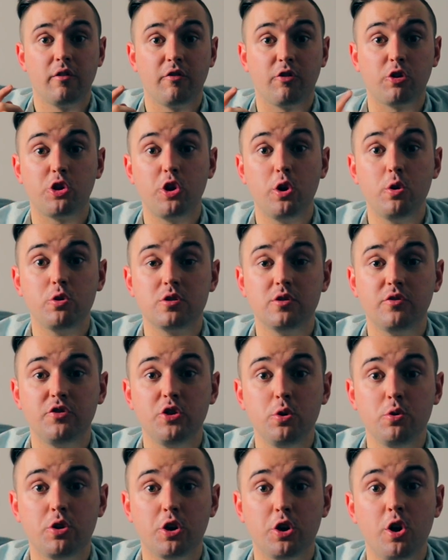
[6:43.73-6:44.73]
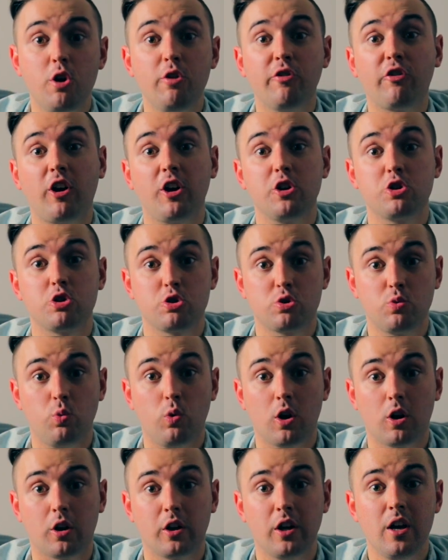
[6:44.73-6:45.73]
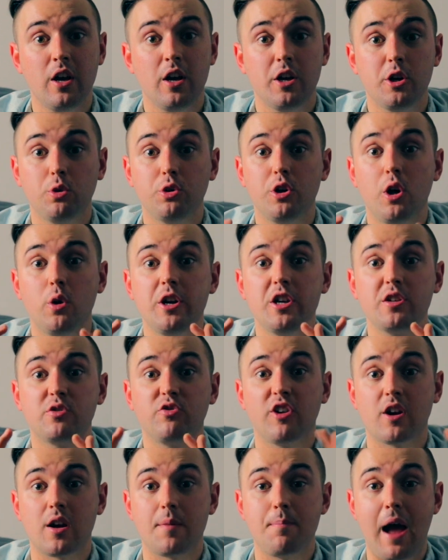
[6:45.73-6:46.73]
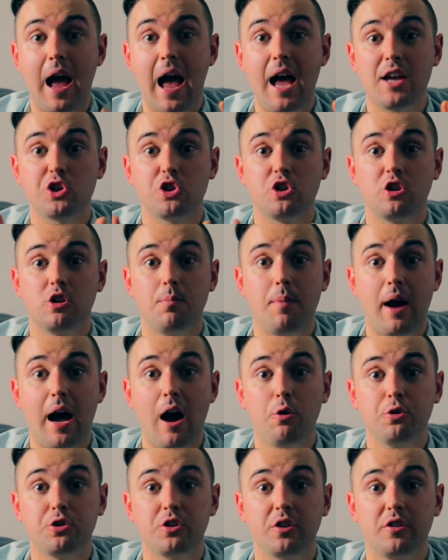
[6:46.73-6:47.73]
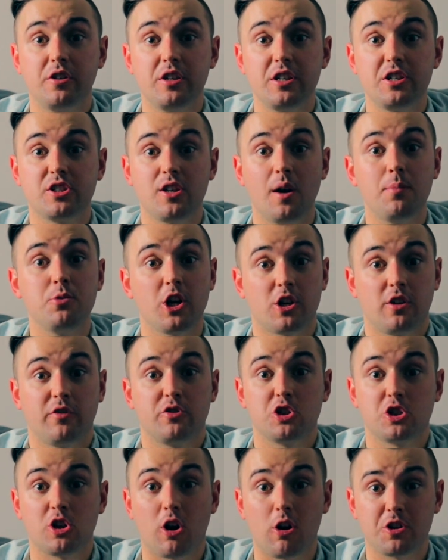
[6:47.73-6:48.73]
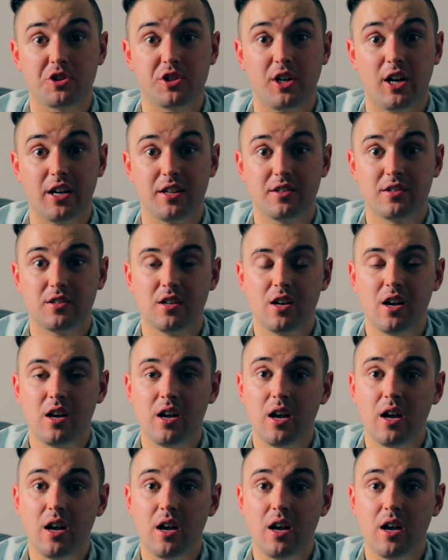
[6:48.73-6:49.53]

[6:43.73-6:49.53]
For those of you that know Fraser's work, you'll know he's very passionate about the subject of star signs.